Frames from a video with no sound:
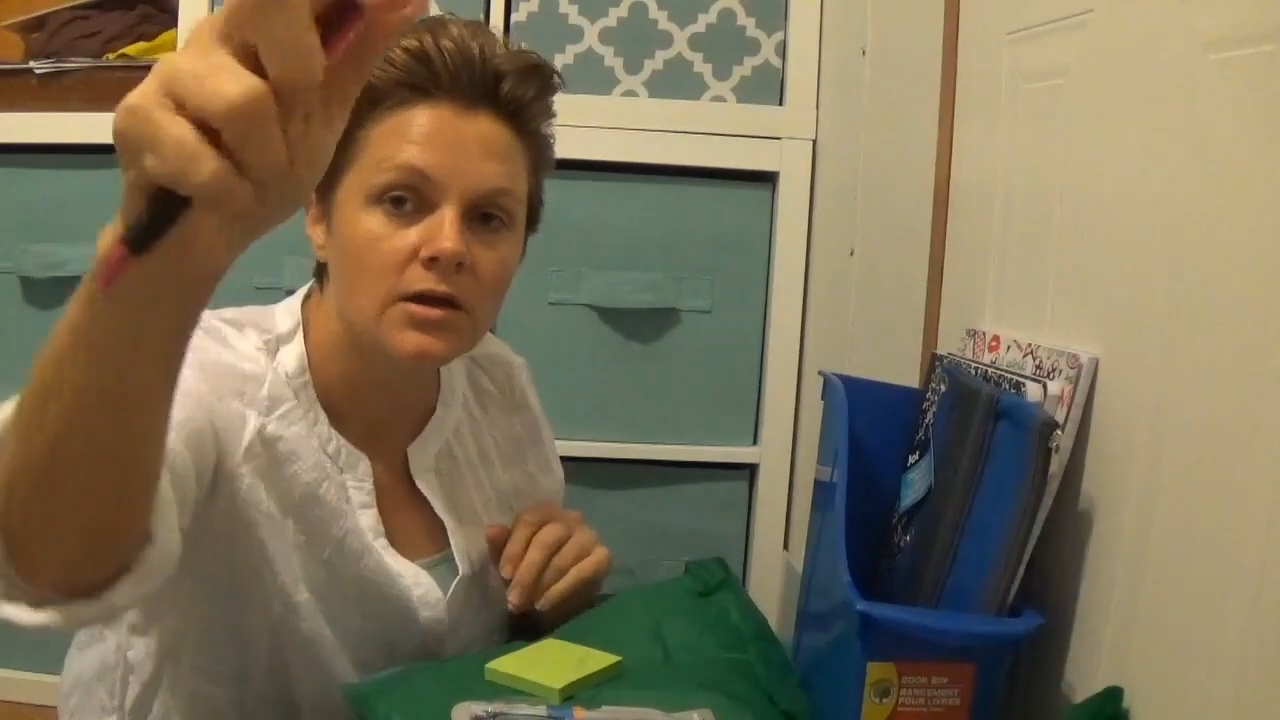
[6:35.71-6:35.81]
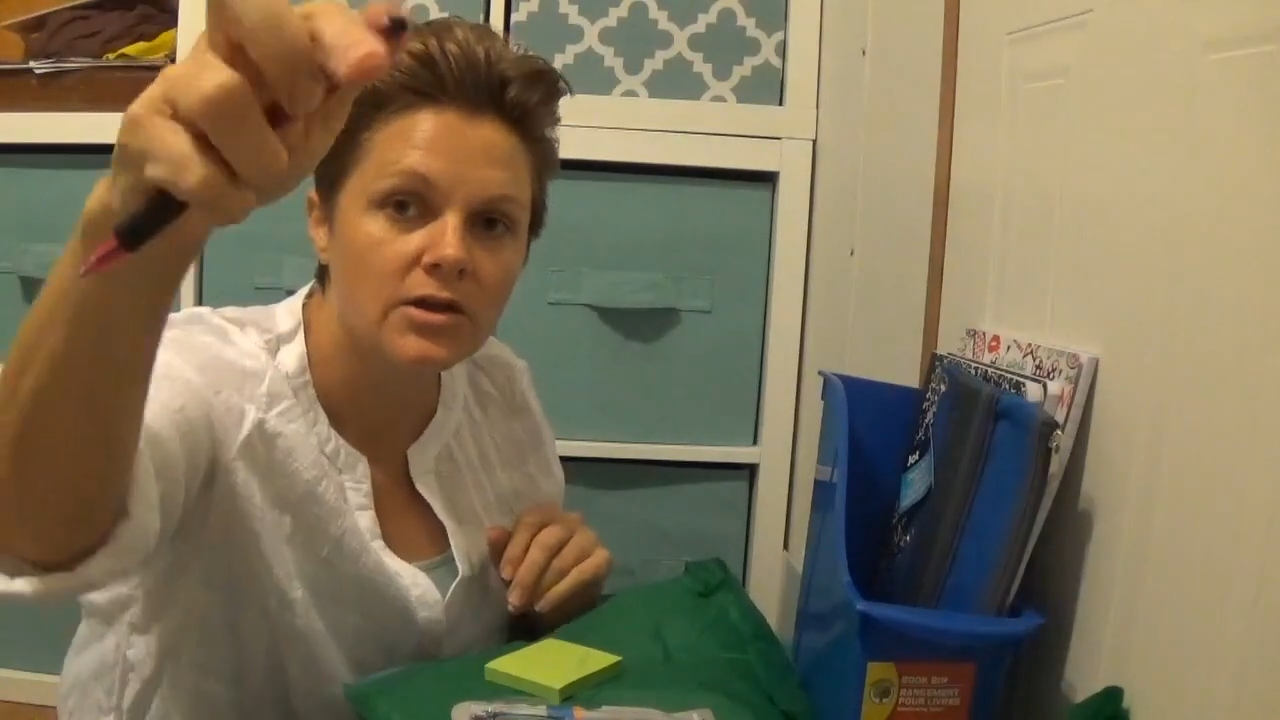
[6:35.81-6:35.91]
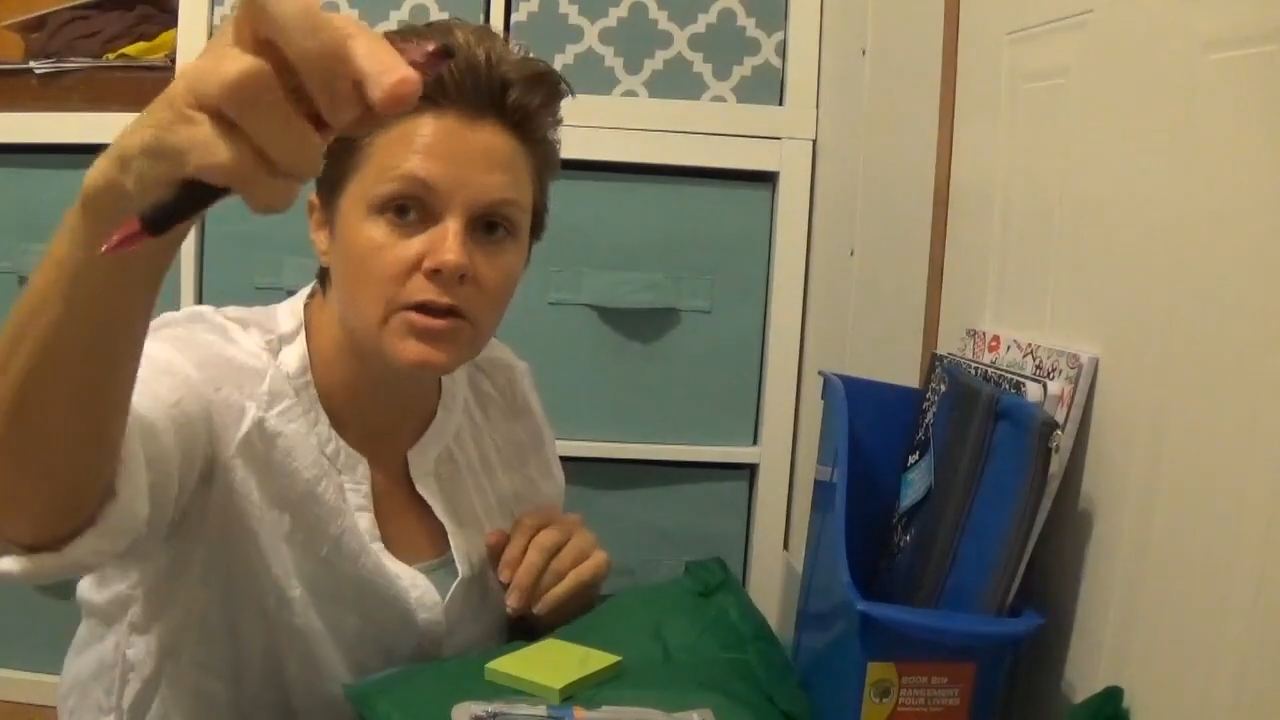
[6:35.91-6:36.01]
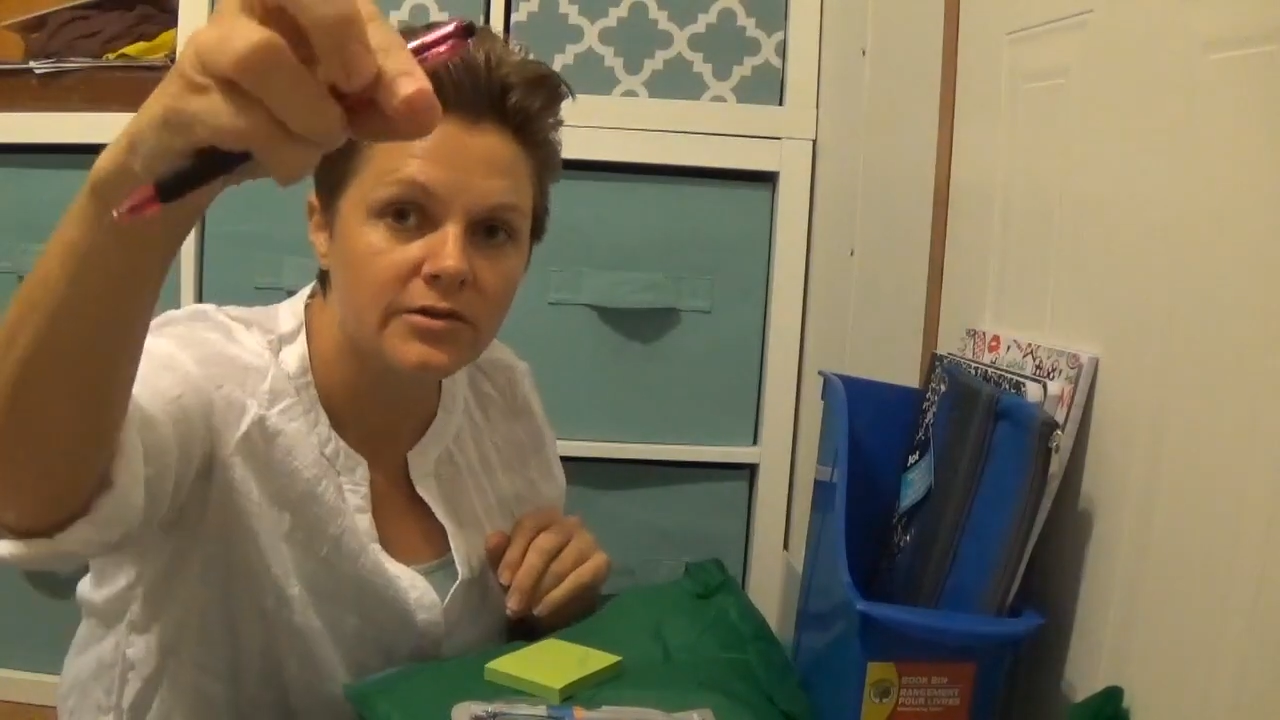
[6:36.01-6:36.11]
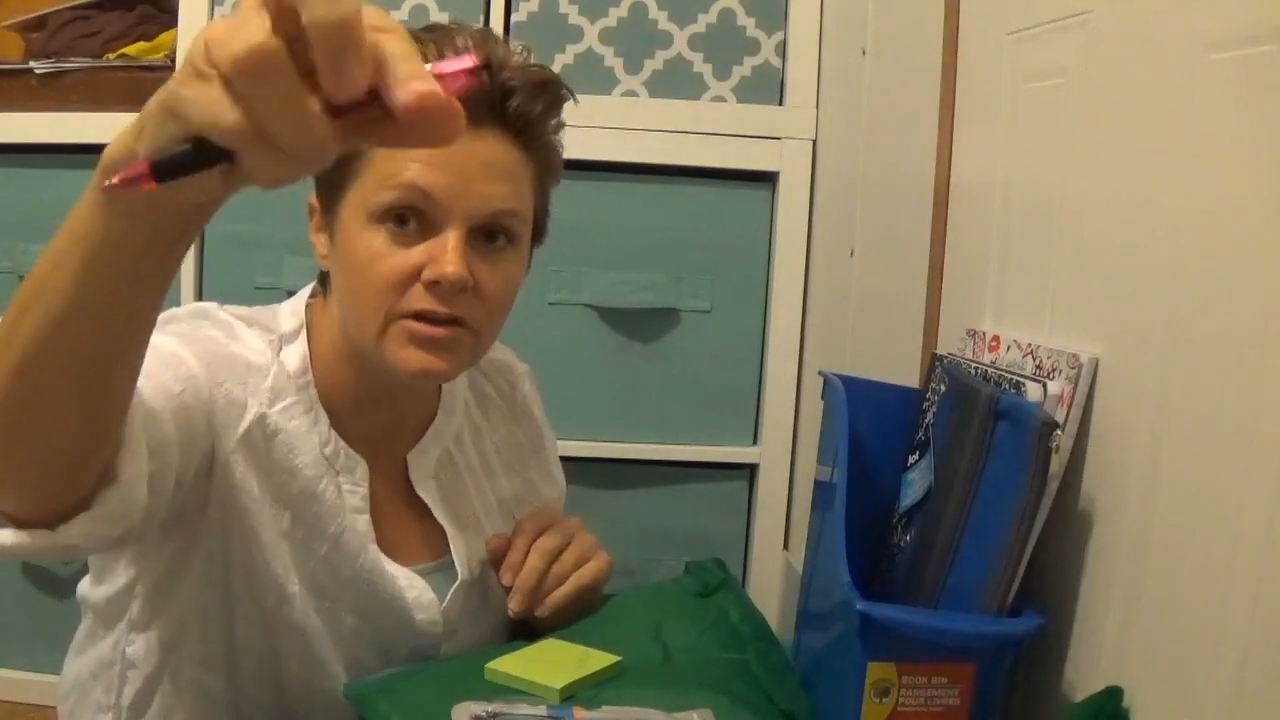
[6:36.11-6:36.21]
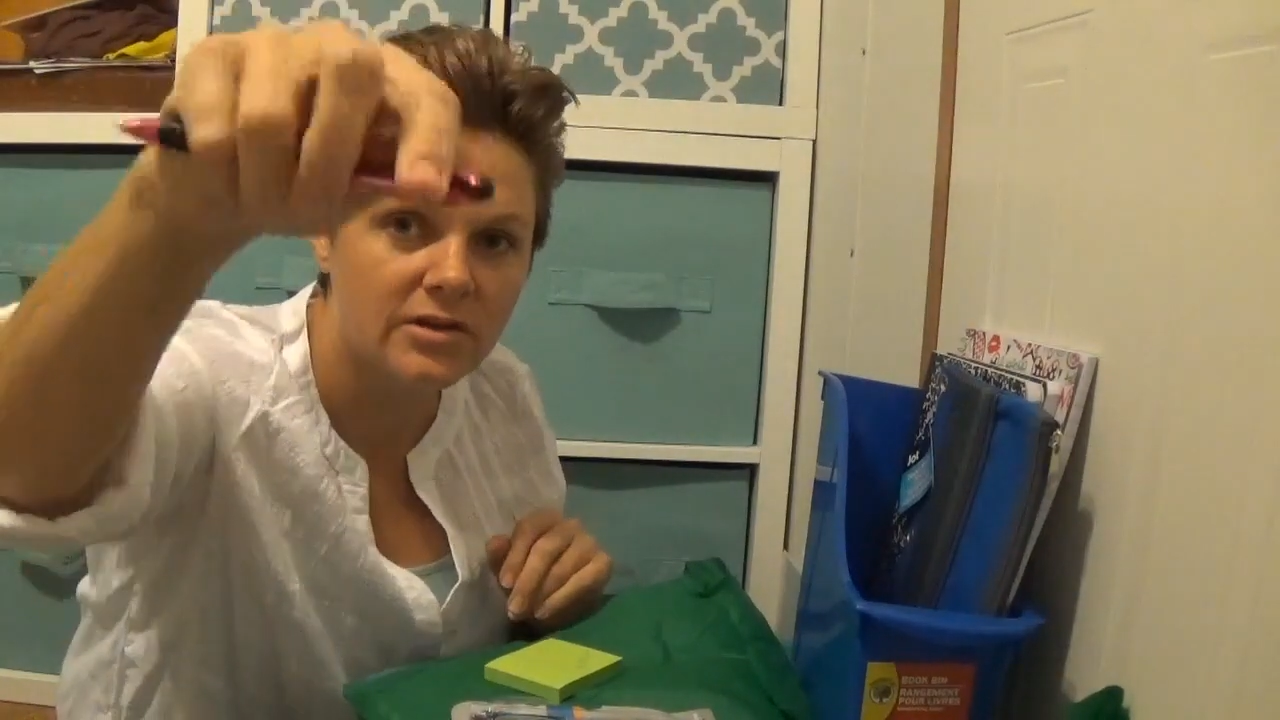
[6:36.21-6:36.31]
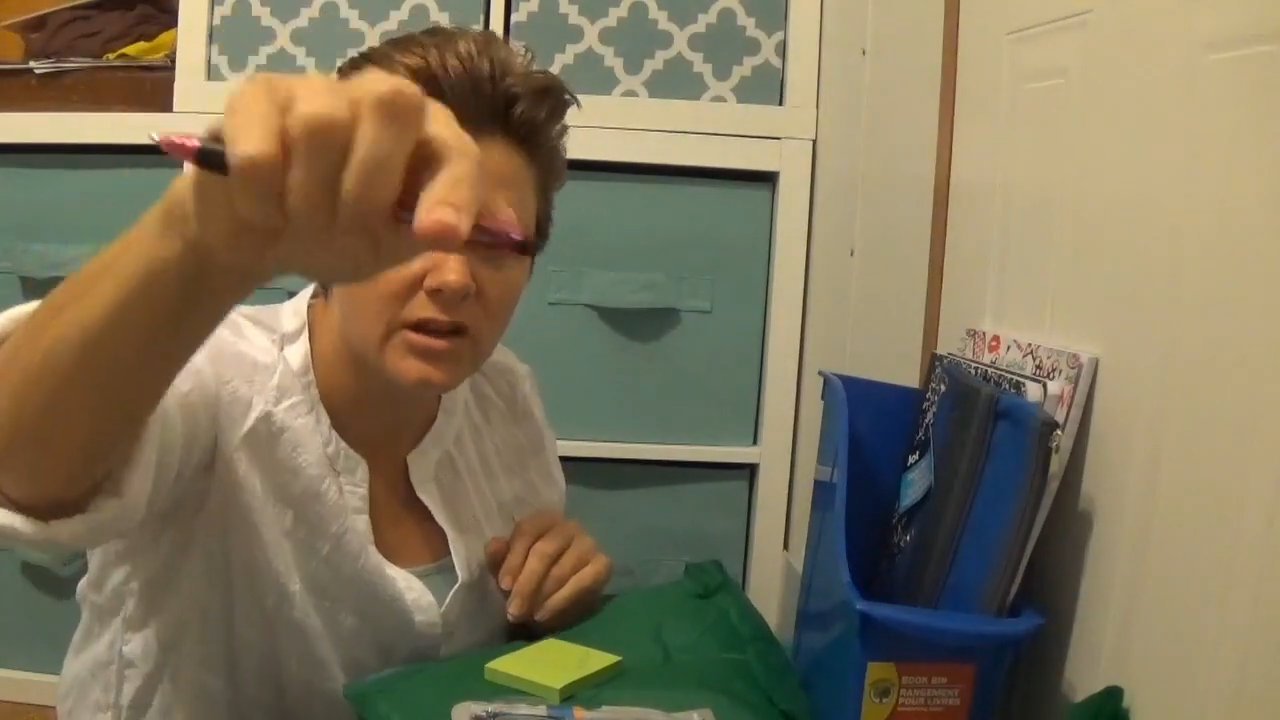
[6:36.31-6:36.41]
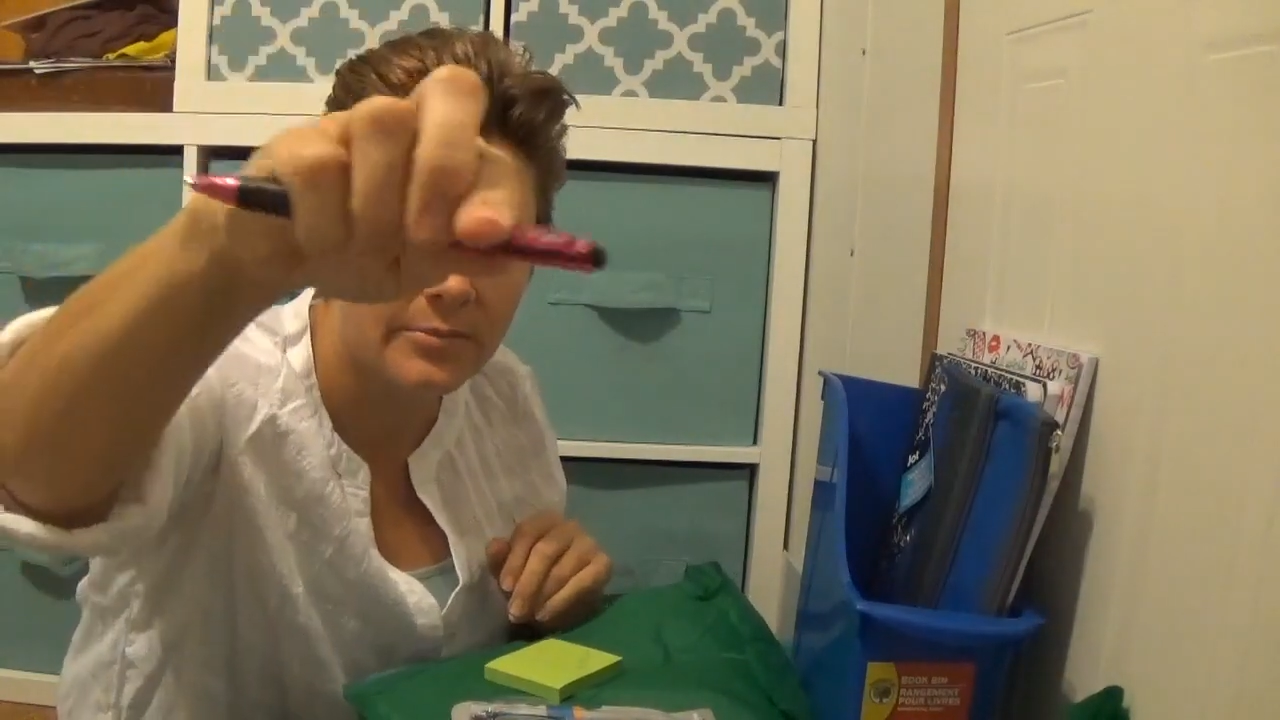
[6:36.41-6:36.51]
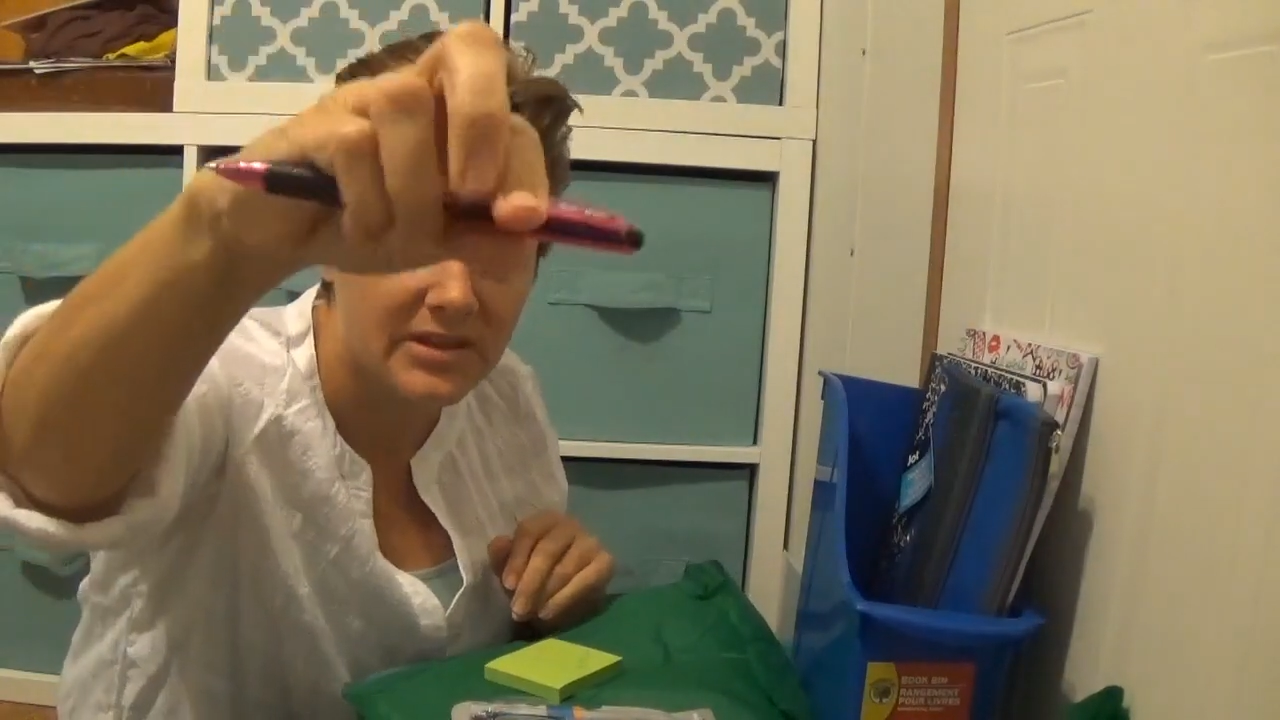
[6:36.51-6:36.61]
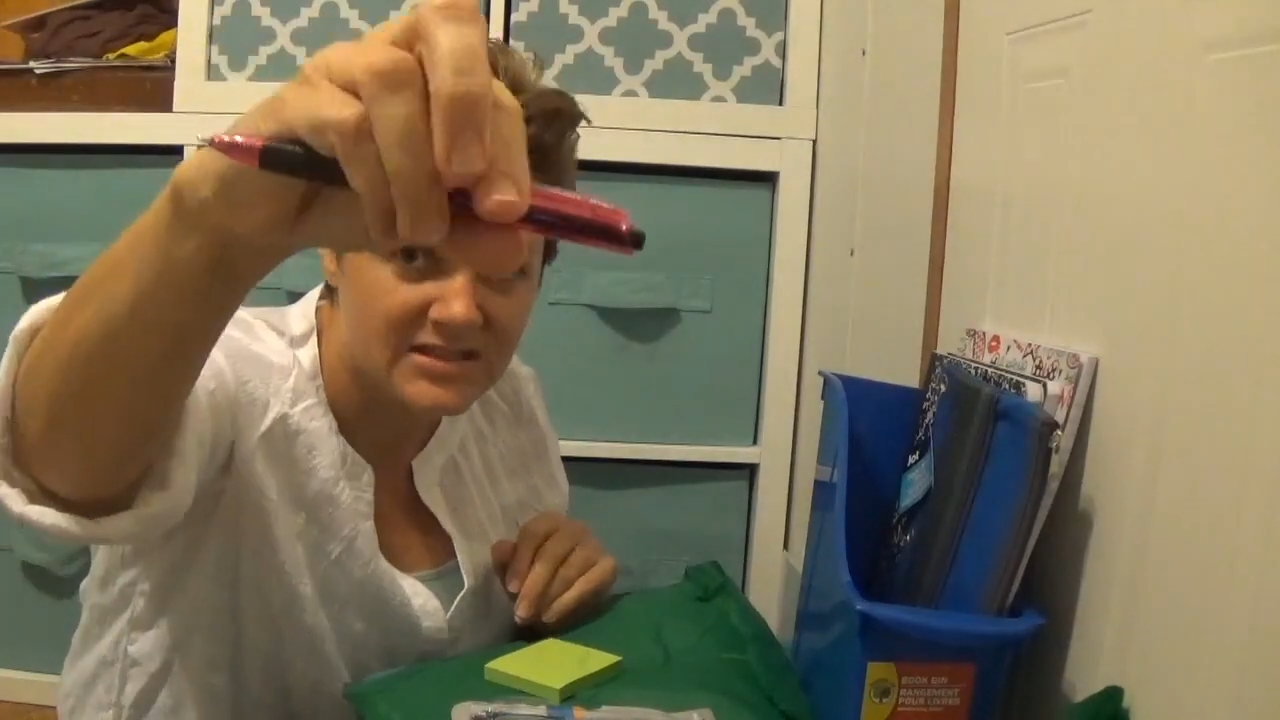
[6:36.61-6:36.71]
you know, and you clip the